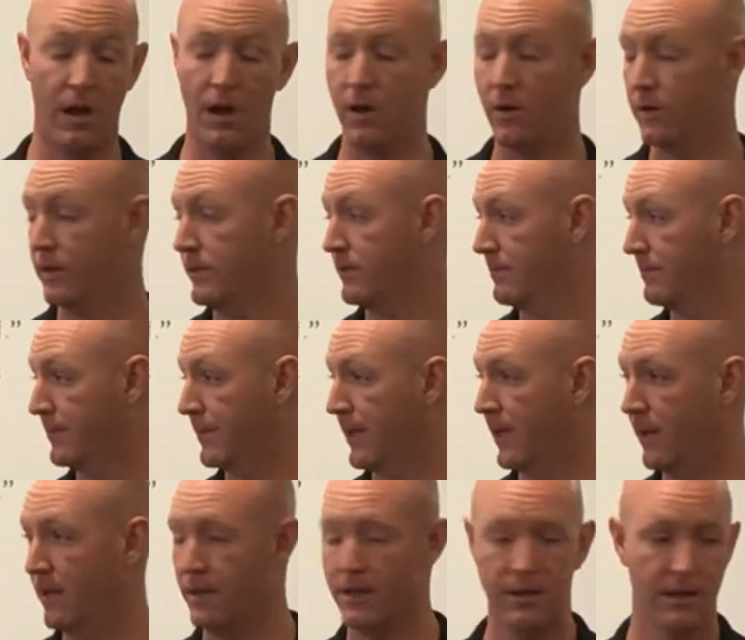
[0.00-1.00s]
Oh,
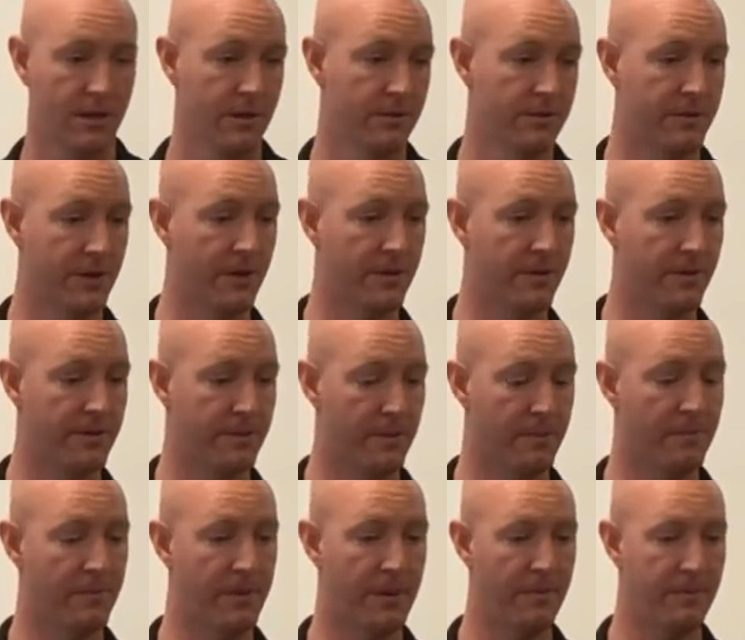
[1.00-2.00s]
so the,
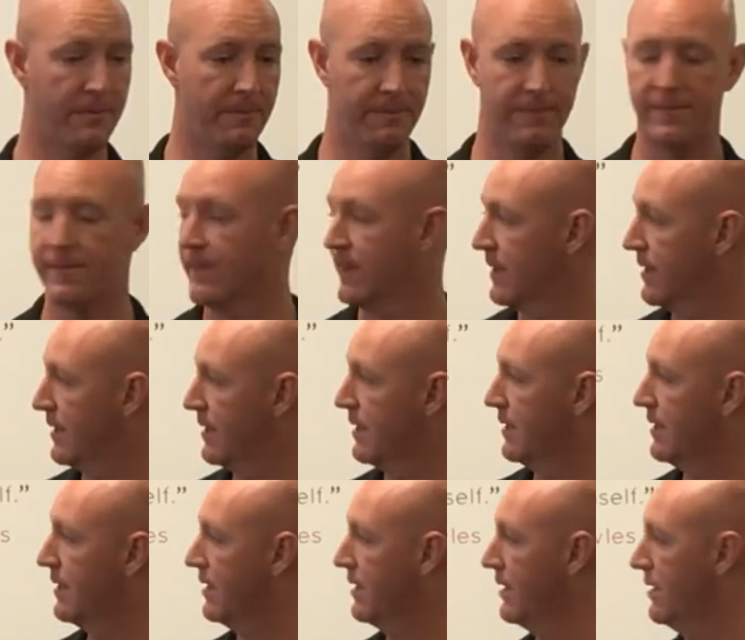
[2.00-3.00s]
the the, notes and I
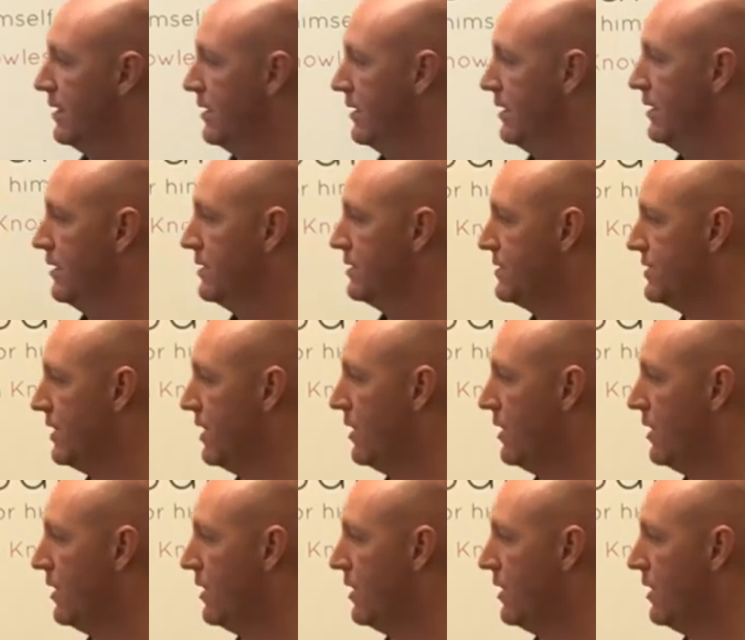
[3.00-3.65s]
missed it.